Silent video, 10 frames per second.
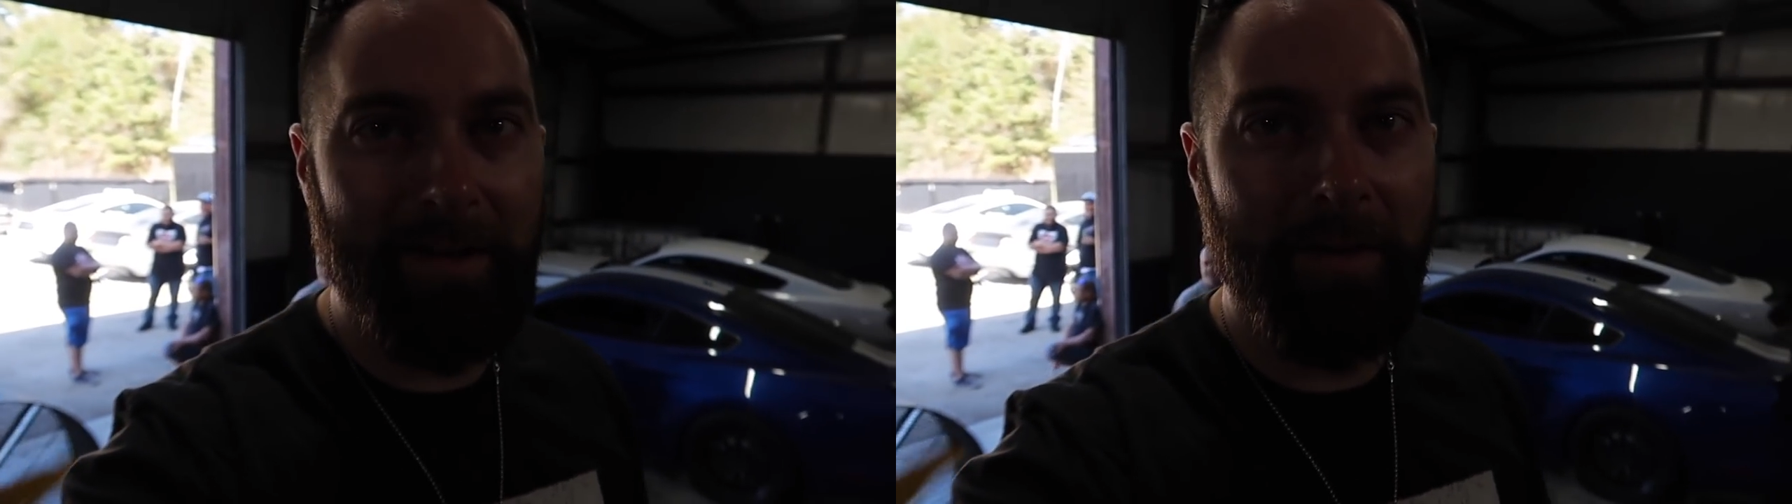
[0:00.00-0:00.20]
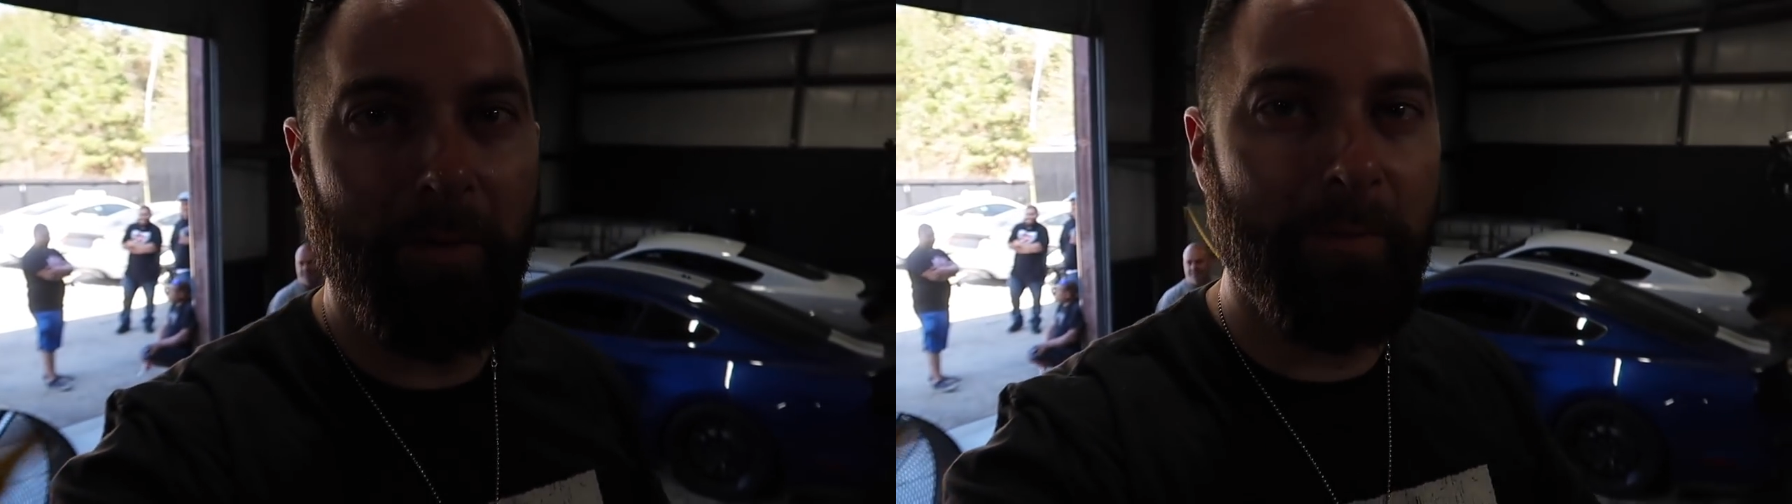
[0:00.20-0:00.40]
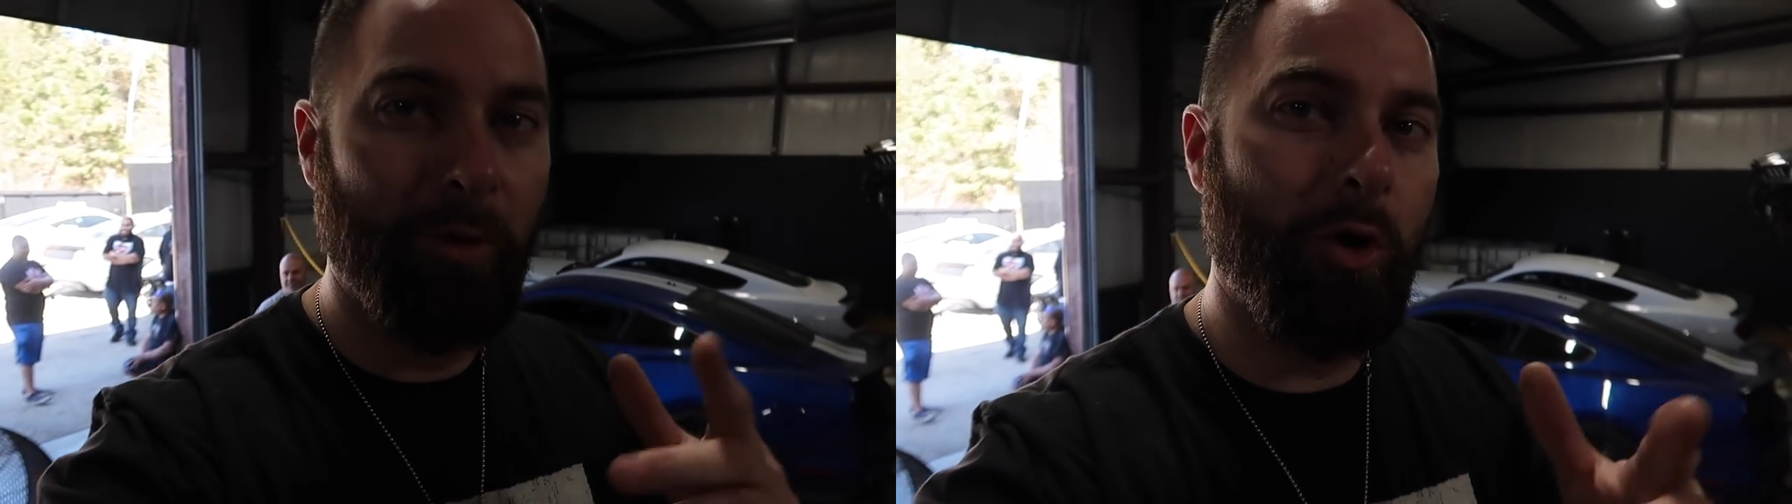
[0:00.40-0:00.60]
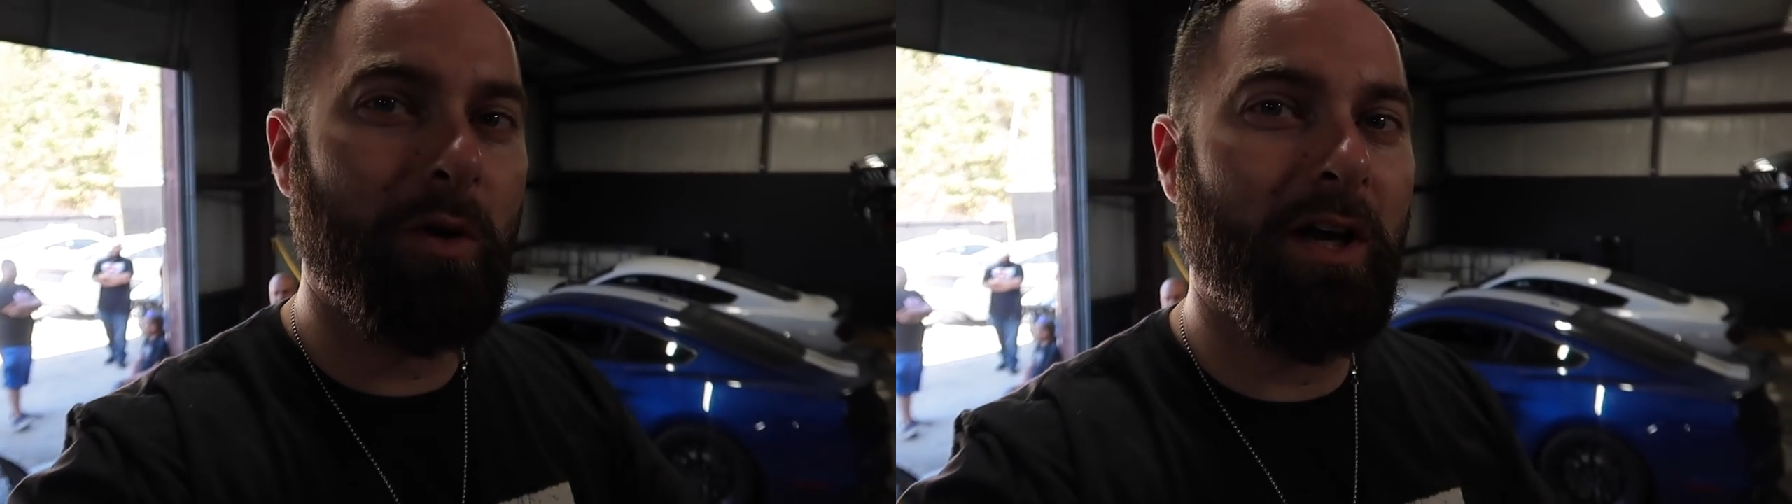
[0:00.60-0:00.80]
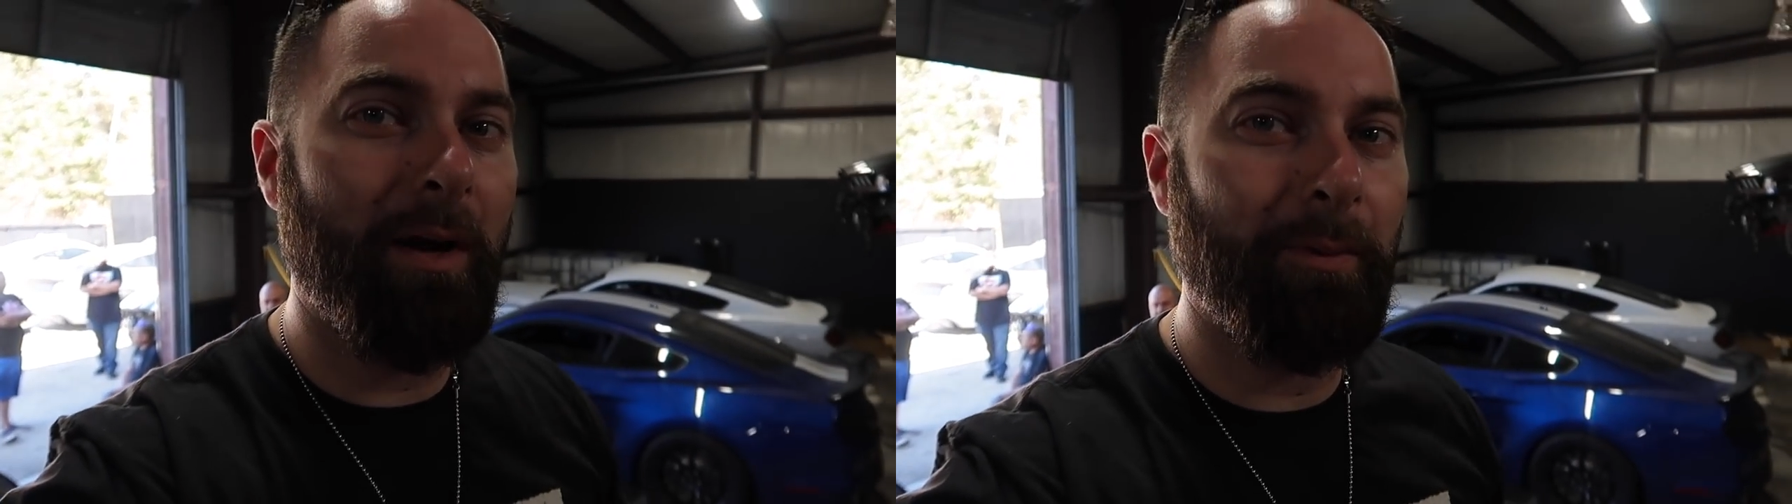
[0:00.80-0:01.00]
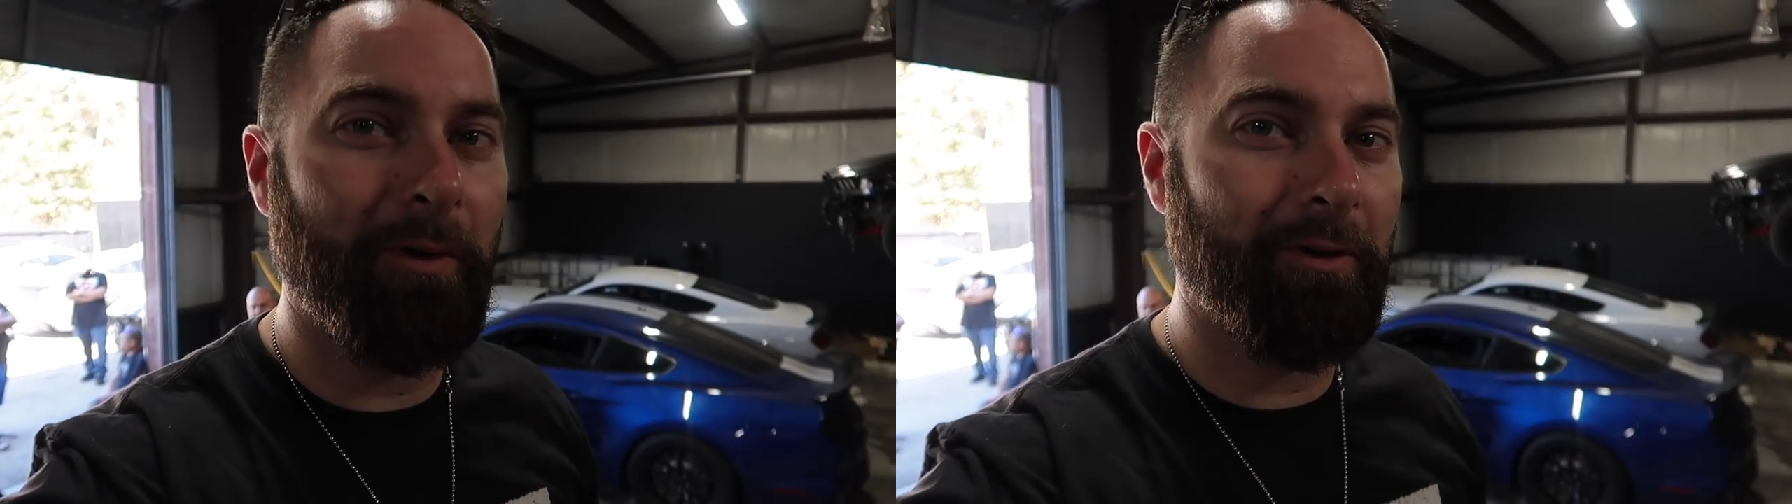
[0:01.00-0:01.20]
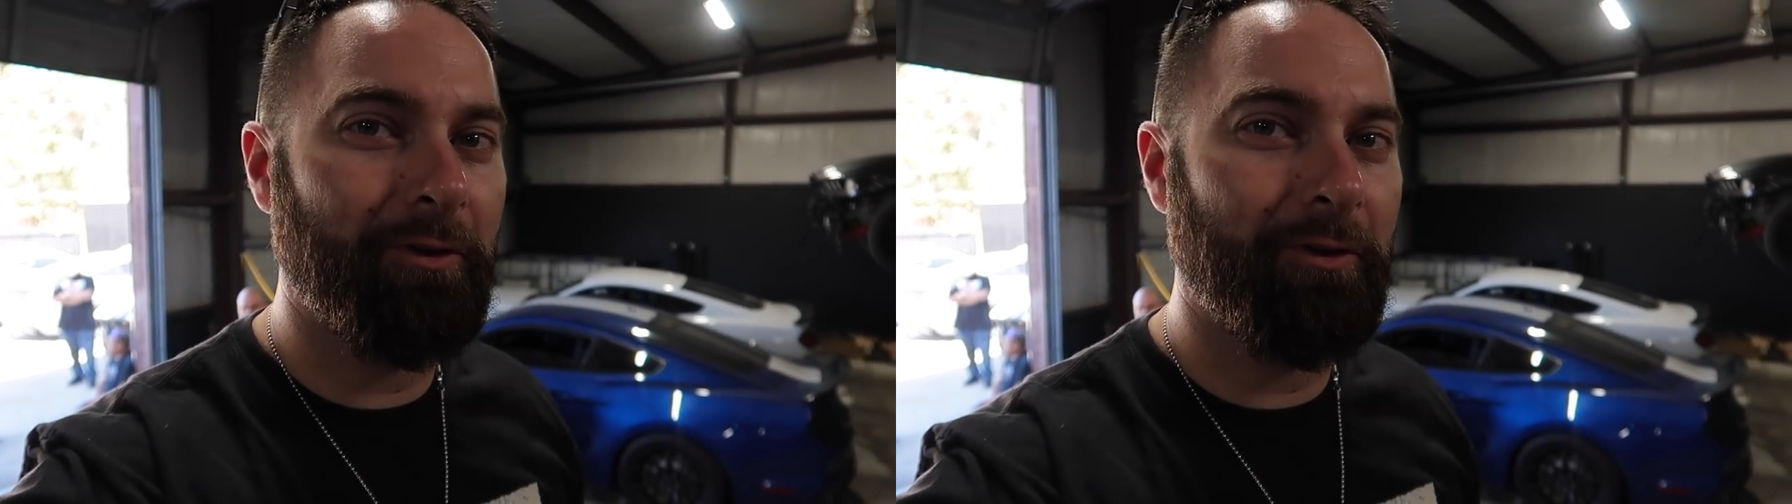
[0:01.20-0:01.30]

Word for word: and we blew a coupler.